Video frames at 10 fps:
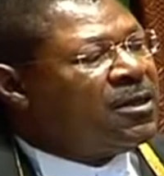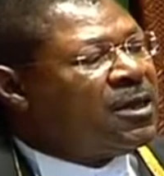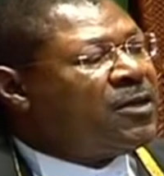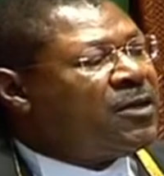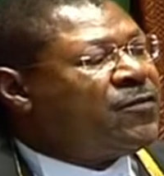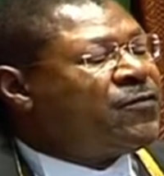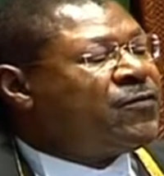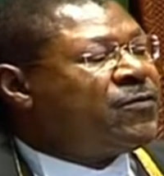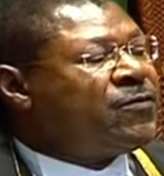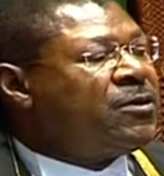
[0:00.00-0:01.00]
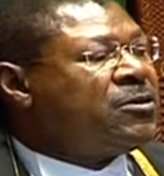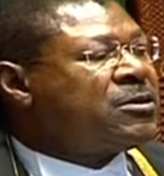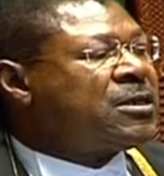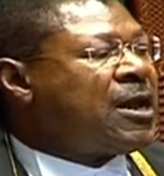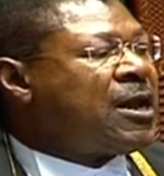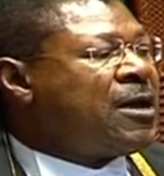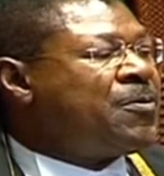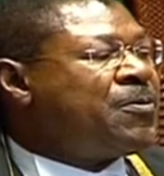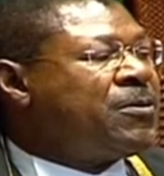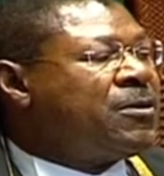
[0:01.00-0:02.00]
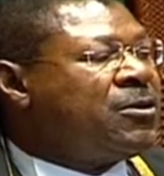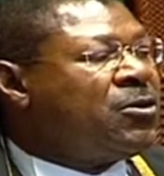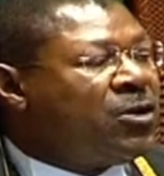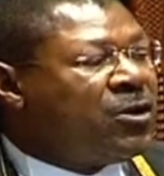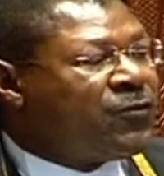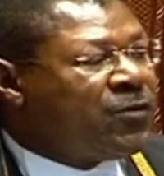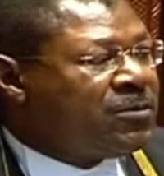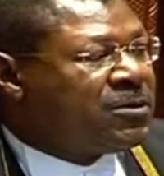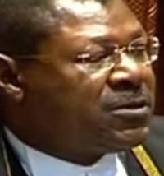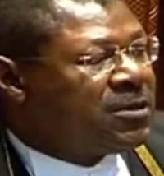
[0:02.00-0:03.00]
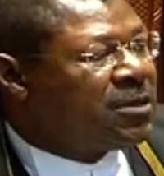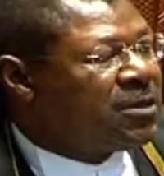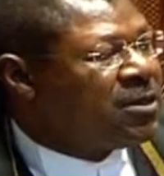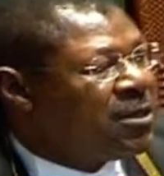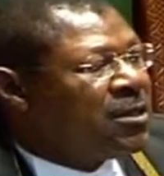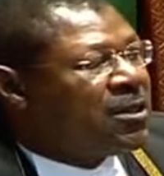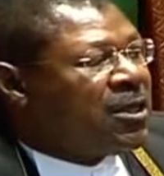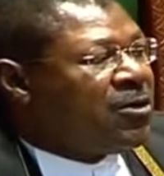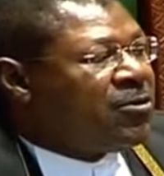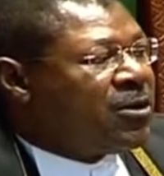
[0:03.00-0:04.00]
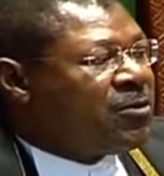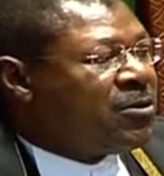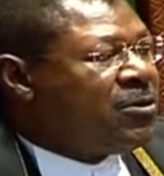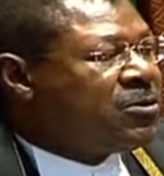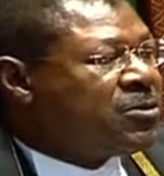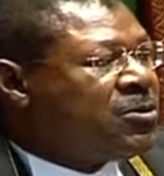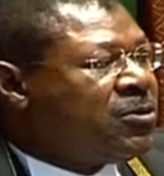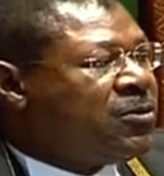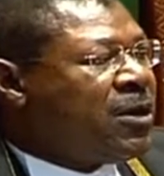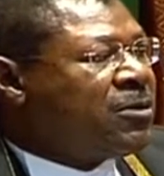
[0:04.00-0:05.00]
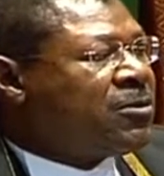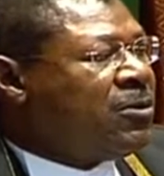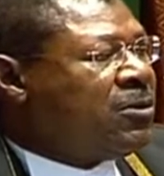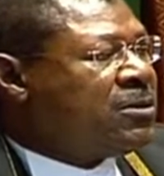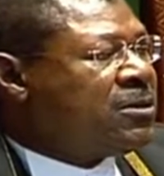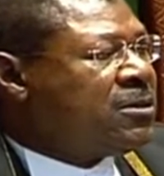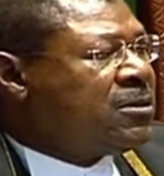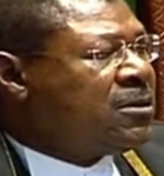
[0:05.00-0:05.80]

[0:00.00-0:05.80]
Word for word: that if you scrap uniforms, children will go to school without clothes?